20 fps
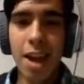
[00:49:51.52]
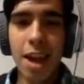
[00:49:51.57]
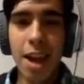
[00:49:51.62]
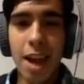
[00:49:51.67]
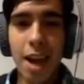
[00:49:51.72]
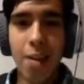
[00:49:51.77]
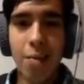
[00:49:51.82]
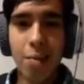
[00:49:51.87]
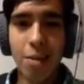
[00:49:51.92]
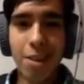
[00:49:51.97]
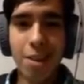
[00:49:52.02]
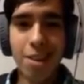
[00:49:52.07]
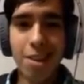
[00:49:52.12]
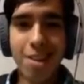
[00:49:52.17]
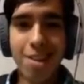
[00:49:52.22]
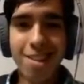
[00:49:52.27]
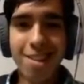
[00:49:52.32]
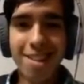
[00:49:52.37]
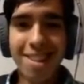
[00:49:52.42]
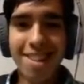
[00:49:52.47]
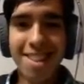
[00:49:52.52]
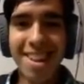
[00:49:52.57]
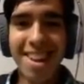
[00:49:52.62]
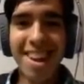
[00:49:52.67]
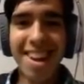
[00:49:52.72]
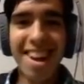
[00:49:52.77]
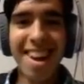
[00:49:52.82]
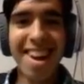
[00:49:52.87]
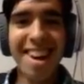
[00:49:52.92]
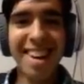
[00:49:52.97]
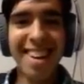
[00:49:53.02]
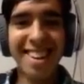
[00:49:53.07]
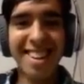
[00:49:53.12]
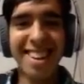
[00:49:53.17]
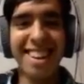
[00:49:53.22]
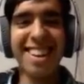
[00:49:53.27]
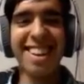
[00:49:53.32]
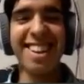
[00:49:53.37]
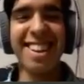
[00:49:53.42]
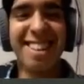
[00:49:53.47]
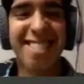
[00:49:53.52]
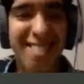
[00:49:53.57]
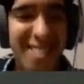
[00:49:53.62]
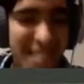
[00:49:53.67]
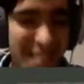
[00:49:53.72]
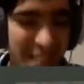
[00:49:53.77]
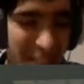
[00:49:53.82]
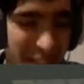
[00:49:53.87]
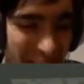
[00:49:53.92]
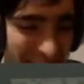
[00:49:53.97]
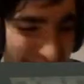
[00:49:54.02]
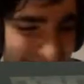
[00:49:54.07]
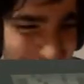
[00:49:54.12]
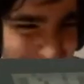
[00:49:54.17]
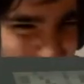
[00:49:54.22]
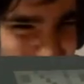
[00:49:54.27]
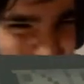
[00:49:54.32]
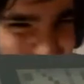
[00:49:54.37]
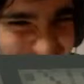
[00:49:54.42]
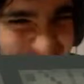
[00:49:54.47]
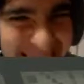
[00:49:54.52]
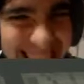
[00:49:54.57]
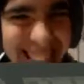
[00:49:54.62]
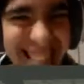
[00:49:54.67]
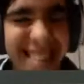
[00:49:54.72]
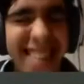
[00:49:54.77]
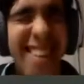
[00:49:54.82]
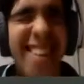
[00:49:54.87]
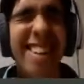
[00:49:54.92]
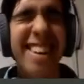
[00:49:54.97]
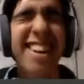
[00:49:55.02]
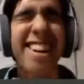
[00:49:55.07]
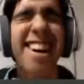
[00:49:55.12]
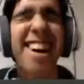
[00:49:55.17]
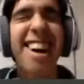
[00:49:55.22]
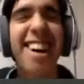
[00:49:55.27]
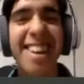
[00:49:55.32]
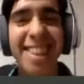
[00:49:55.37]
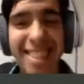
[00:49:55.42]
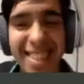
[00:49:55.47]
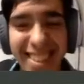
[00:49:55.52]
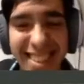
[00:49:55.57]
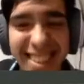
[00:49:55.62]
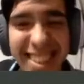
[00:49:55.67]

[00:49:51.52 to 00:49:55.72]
and we turn the thing on. We're finally gonna turn it on.